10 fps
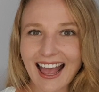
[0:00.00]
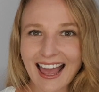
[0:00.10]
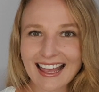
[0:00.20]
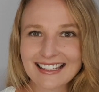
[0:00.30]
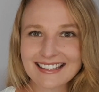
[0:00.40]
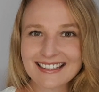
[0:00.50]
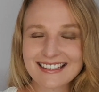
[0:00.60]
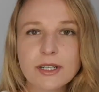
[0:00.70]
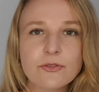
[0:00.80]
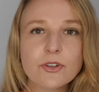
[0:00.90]

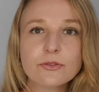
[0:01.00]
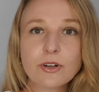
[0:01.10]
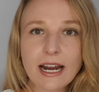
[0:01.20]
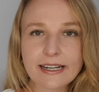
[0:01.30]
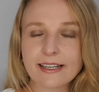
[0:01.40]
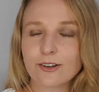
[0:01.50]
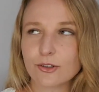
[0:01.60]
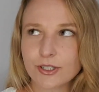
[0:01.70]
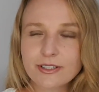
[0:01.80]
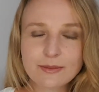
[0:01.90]
But if you're writing
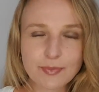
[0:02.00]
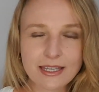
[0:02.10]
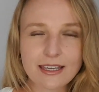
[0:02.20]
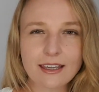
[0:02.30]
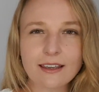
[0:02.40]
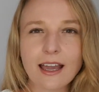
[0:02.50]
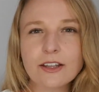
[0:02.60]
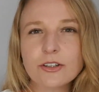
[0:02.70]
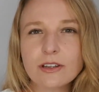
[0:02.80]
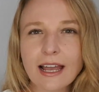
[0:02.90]
or you're speaking
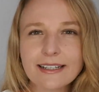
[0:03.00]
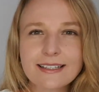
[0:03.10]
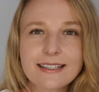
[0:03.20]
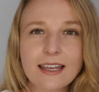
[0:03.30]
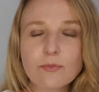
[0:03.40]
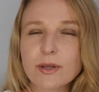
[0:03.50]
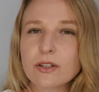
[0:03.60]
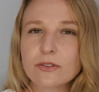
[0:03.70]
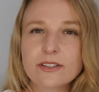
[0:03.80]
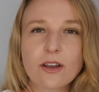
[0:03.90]
and you'd like to say
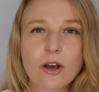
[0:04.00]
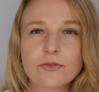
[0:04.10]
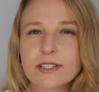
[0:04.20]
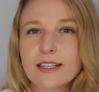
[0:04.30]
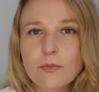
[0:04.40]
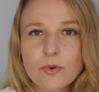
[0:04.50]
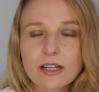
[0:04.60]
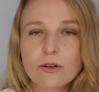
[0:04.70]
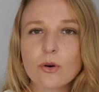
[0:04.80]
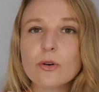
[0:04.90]
because of
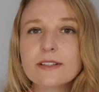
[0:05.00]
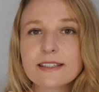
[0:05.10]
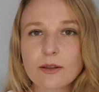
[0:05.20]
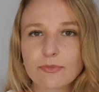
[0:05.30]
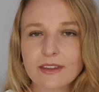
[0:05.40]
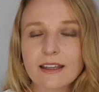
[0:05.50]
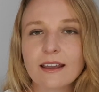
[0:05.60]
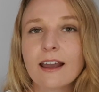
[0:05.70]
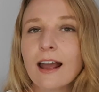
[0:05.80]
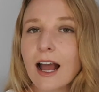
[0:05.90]
someone or something,